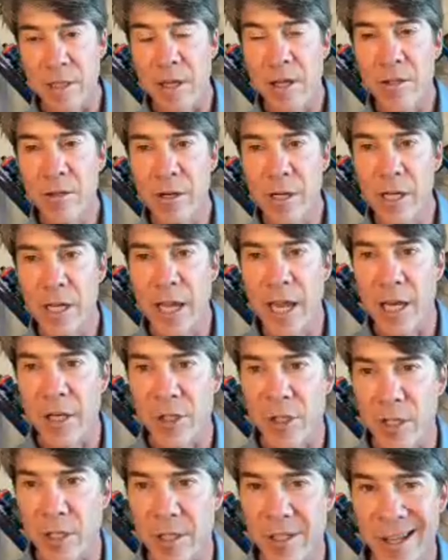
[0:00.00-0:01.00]
The other
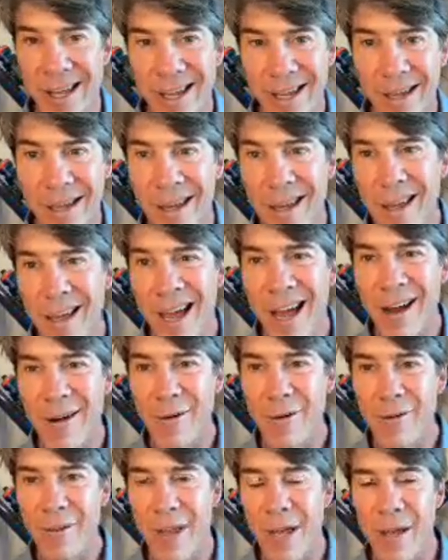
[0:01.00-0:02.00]
indication is like
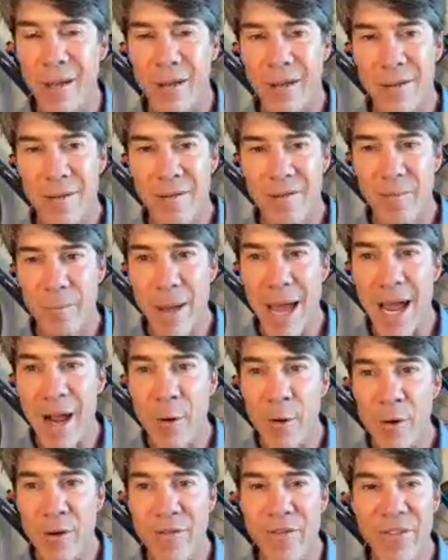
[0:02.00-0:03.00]
how that
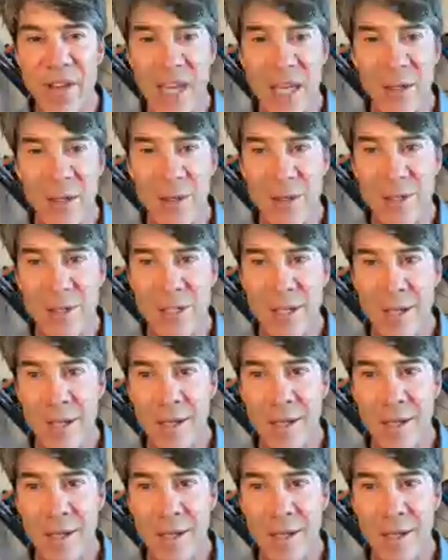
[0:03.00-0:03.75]
power feels.